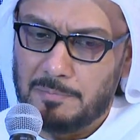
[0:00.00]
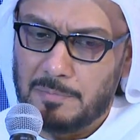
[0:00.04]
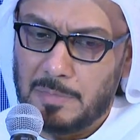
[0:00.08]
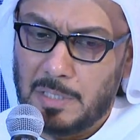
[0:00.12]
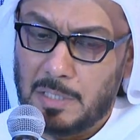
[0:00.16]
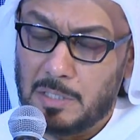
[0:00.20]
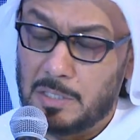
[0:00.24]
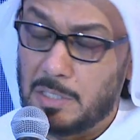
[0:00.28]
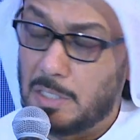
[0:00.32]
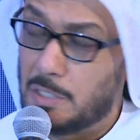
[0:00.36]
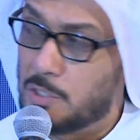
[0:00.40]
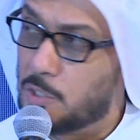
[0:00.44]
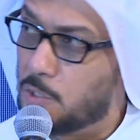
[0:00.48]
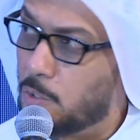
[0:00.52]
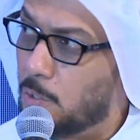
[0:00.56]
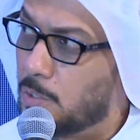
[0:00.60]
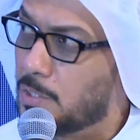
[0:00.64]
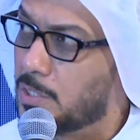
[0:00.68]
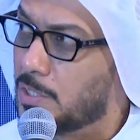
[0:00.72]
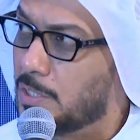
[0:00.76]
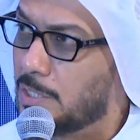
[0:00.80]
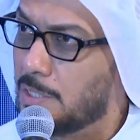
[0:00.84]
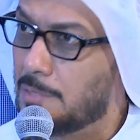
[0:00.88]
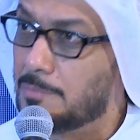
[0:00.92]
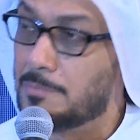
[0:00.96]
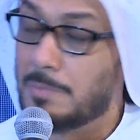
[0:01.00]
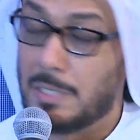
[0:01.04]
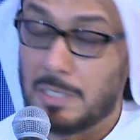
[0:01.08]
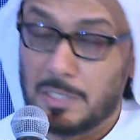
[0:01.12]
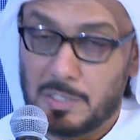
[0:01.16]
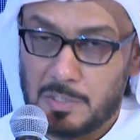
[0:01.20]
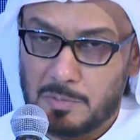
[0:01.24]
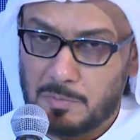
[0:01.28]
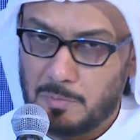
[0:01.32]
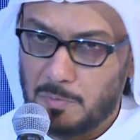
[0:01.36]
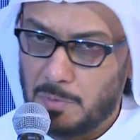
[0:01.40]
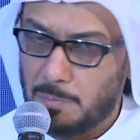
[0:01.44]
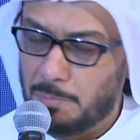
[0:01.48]
it's a short term, but
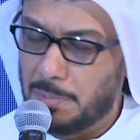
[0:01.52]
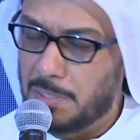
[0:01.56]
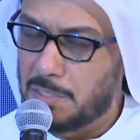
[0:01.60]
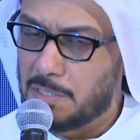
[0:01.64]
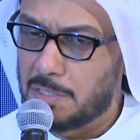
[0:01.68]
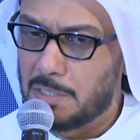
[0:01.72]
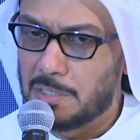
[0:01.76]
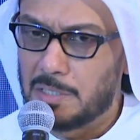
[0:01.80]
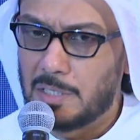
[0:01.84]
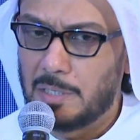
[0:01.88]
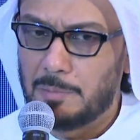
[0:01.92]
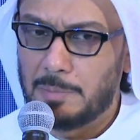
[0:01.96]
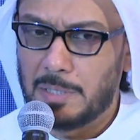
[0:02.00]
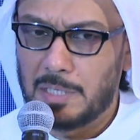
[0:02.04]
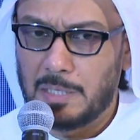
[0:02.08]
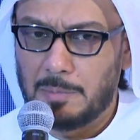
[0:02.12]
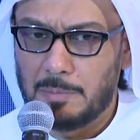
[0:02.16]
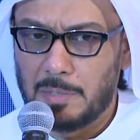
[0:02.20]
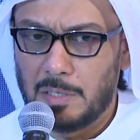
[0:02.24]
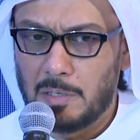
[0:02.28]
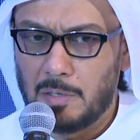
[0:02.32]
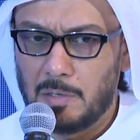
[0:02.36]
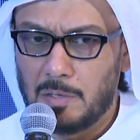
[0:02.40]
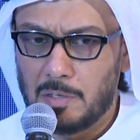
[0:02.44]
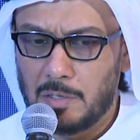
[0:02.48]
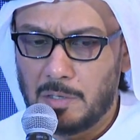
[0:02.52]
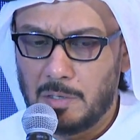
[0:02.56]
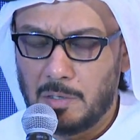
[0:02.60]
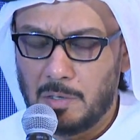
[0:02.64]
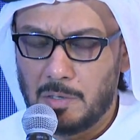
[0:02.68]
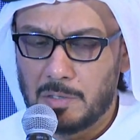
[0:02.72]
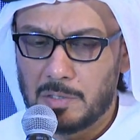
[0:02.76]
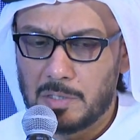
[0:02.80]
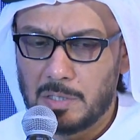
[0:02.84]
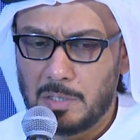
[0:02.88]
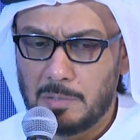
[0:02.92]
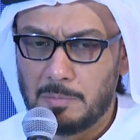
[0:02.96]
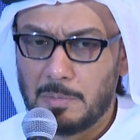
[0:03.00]
it will be certainly become a
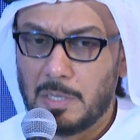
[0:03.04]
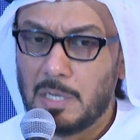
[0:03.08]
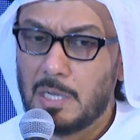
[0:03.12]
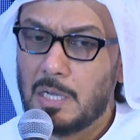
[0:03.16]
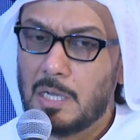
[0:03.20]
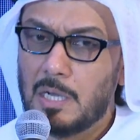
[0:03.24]
long term.